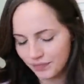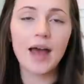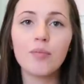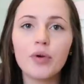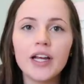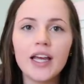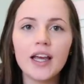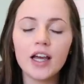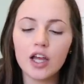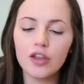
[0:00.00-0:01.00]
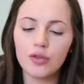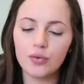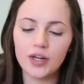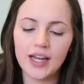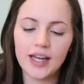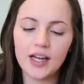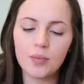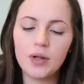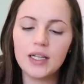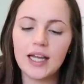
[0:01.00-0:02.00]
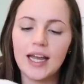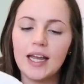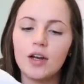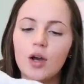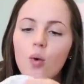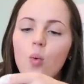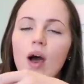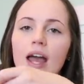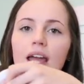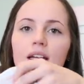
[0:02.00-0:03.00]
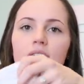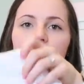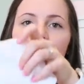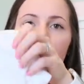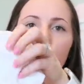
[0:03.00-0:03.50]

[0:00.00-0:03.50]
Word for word: I'm bringing three plain white,